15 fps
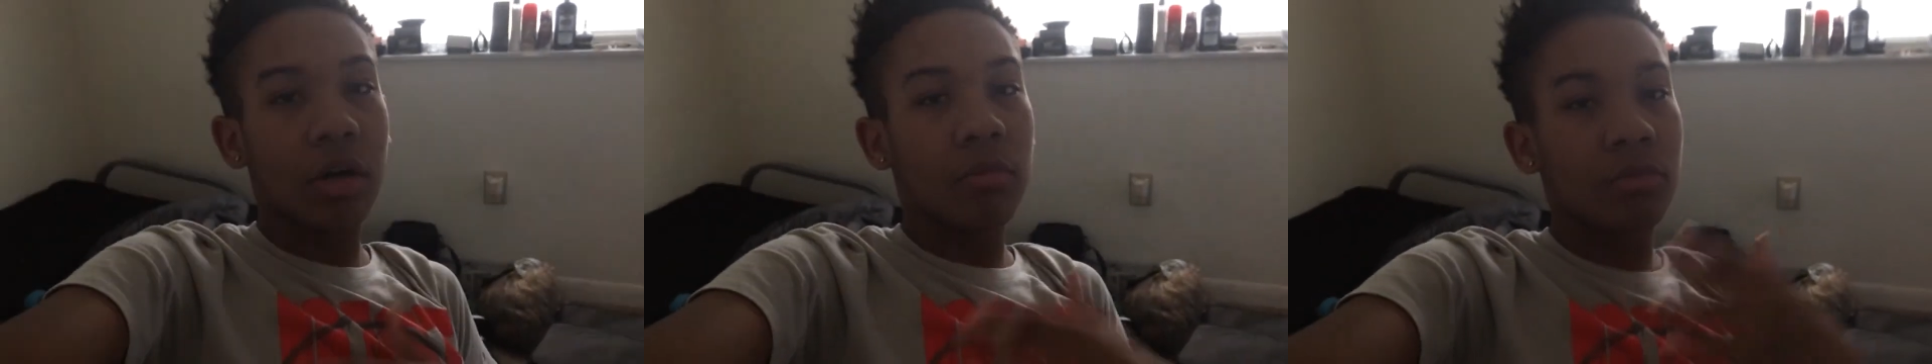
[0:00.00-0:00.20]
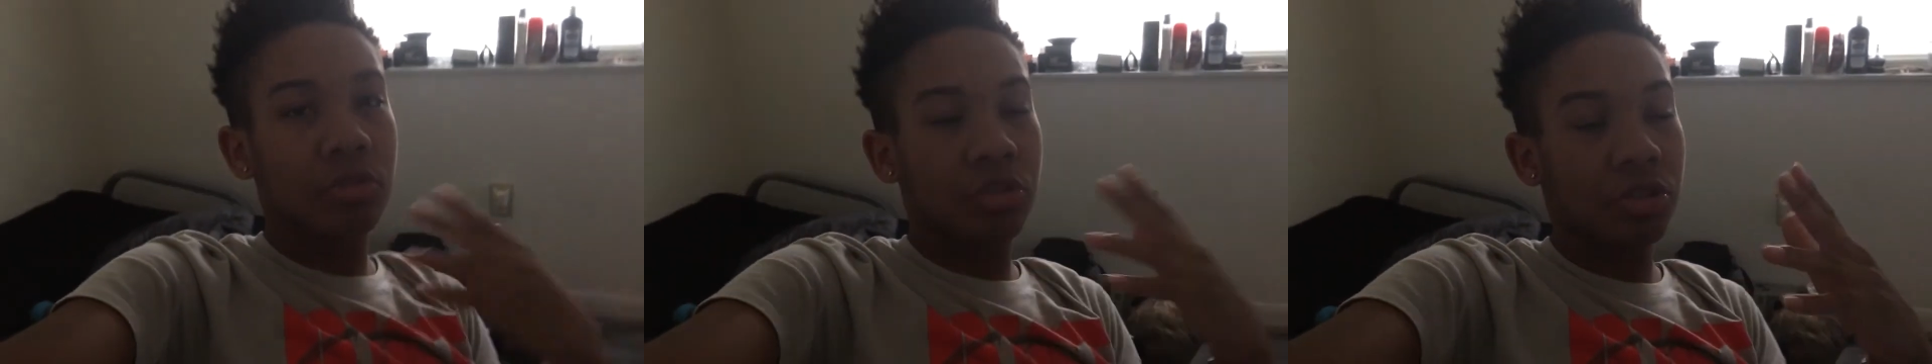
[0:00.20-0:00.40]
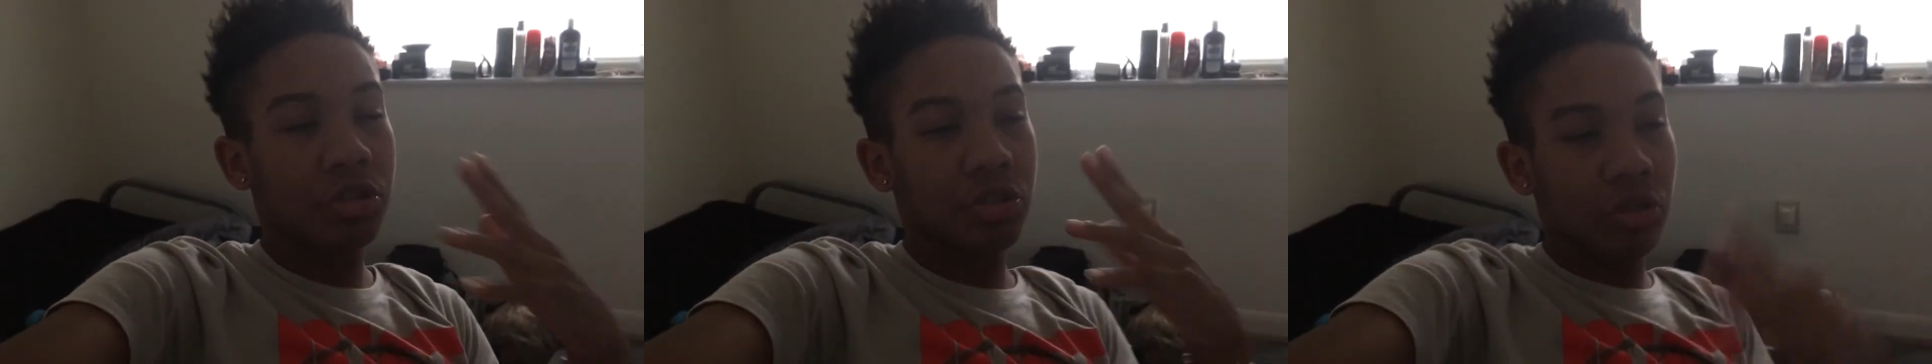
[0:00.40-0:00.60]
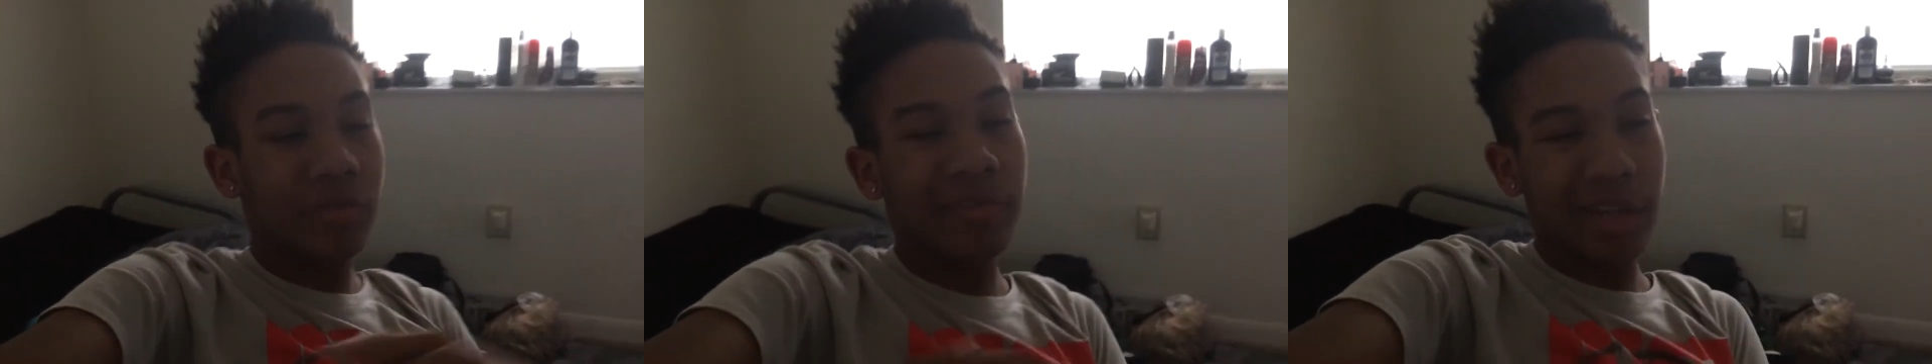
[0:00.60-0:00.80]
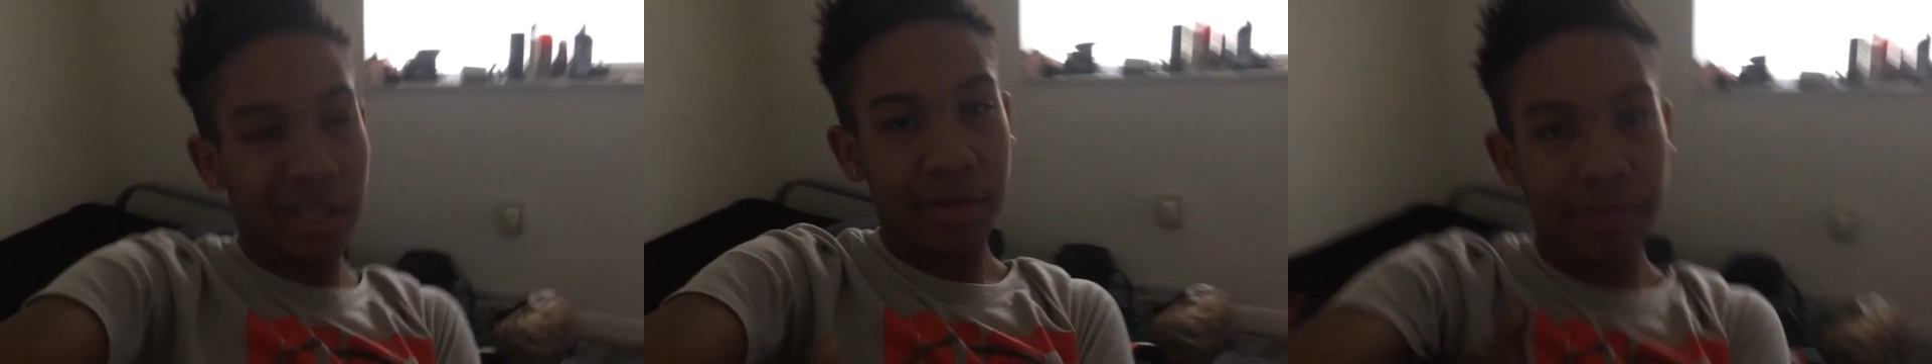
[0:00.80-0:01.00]
I'm going to just show
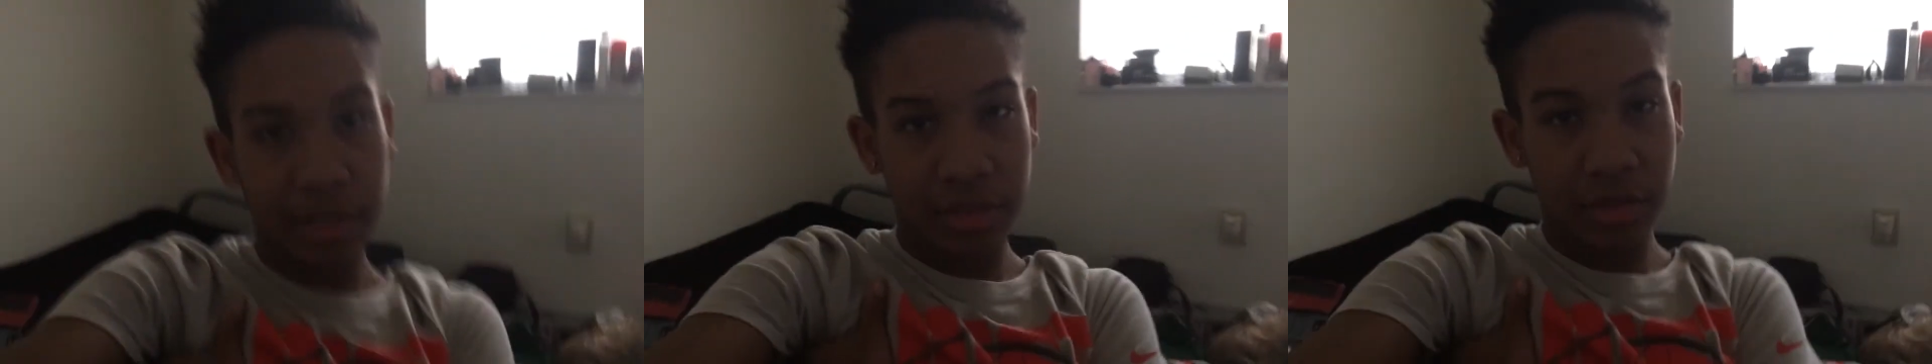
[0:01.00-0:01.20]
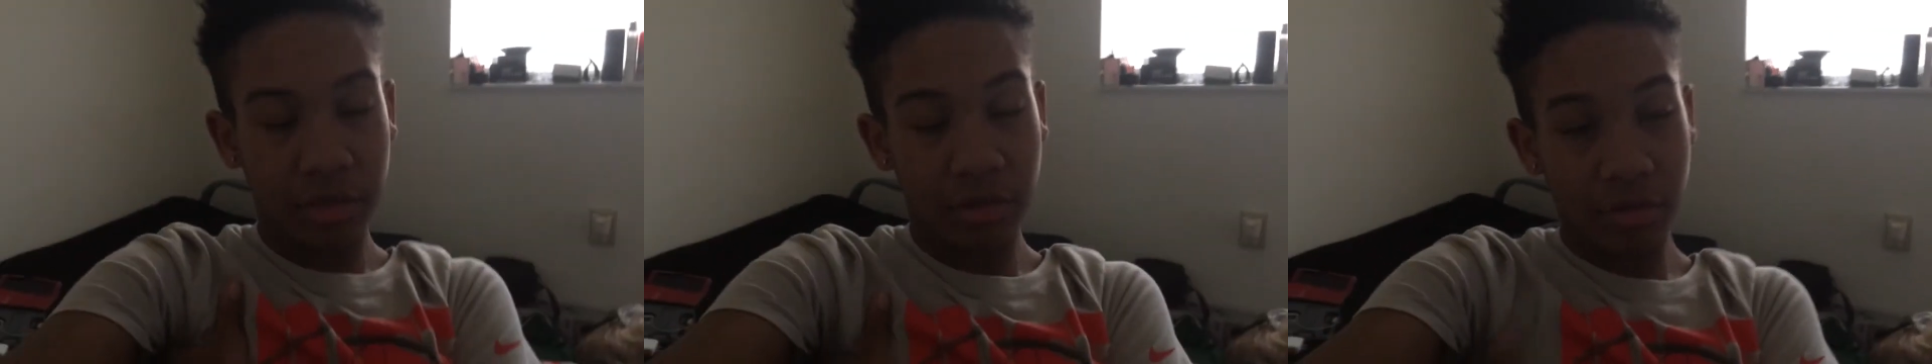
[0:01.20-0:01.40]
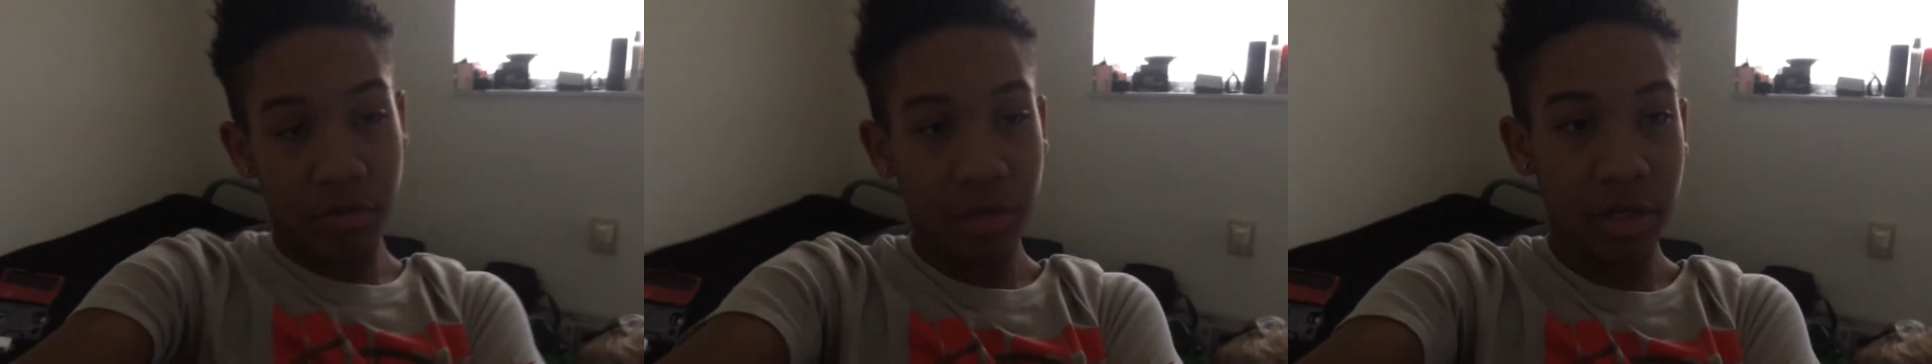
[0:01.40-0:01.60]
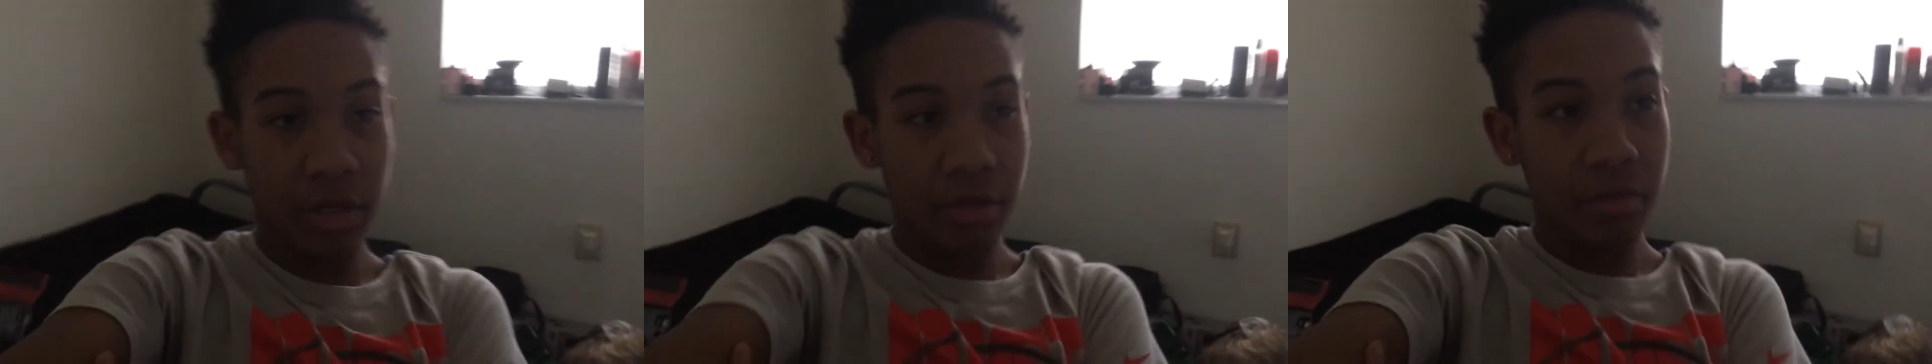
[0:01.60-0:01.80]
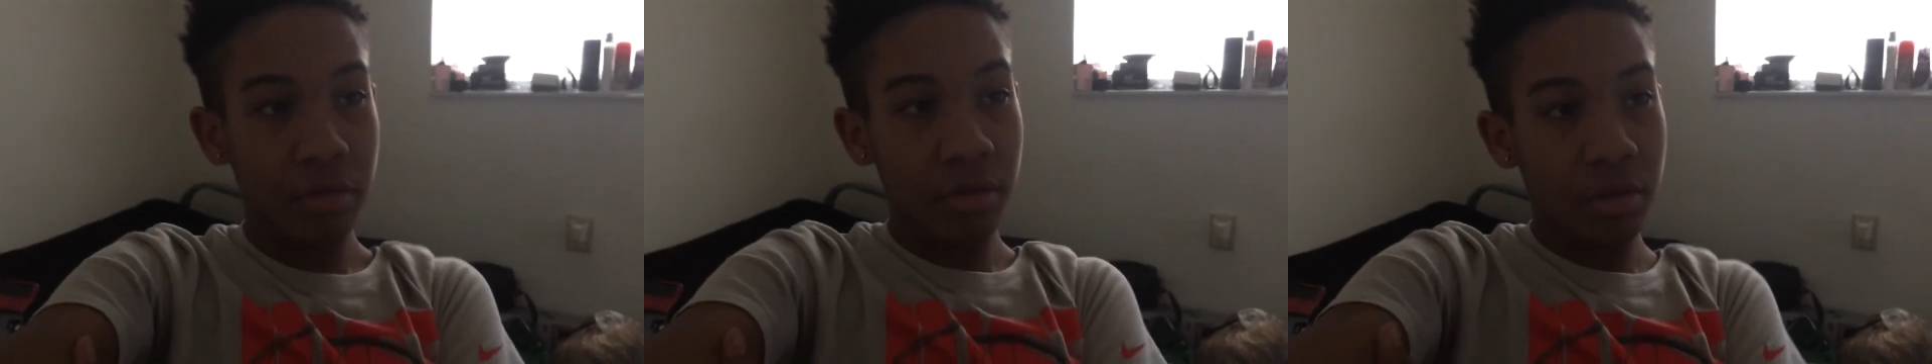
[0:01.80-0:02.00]
when I get back to the crib.